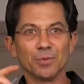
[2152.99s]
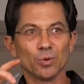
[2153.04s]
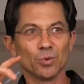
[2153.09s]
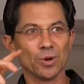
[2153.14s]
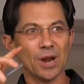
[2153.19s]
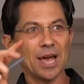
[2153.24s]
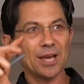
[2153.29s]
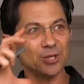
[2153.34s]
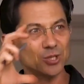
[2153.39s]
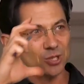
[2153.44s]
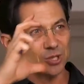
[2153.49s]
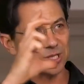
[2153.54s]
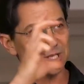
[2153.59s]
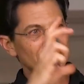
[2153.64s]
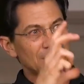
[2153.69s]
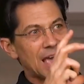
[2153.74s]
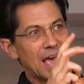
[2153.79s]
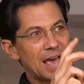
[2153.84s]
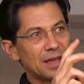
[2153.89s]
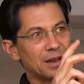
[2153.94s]
when I used to
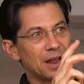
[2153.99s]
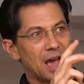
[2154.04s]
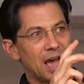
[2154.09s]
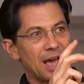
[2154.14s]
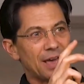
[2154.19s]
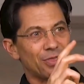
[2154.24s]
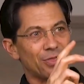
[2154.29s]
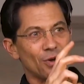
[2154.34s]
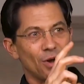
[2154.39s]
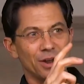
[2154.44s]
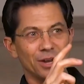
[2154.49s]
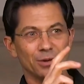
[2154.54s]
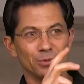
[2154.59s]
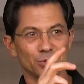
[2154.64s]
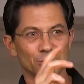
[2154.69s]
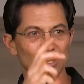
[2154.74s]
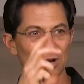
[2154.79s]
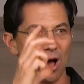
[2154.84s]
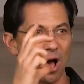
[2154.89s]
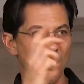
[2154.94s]
see Ed, I thought he
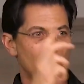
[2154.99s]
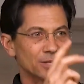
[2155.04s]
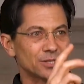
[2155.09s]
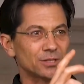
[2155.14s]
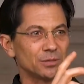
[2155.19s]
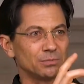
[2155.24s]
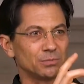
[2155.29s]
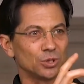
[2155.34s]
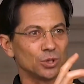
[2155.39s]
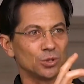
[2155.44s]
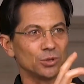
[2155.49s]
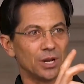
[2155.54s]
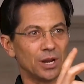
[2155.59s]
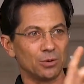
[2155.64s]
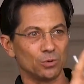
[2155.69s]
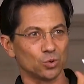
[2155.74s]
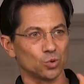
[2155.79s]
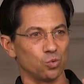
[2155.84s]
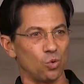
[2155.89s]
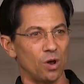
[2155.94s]
was an awesome dude, and
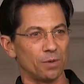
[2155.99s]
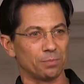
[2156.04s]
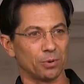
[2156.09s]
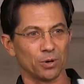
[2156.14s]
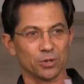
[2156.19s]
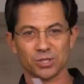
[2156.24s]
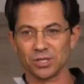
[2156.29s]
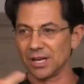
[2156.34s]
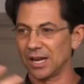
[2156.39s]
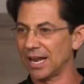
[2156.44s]
he was one person.